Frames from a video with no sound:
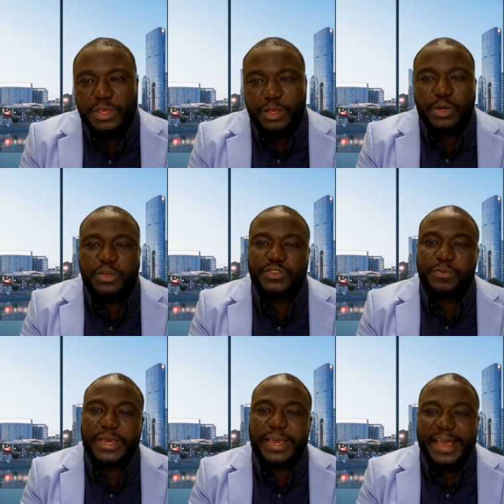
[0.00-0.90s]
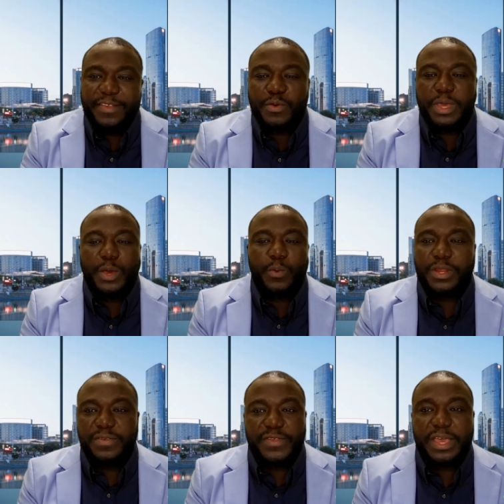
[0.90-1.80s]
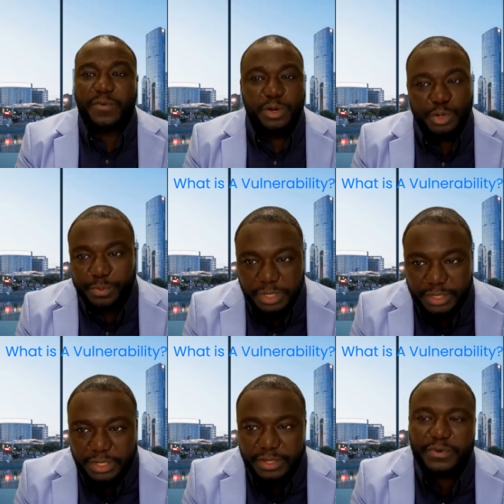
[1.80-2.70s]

You could also be asked, okay, what is a vulnerability?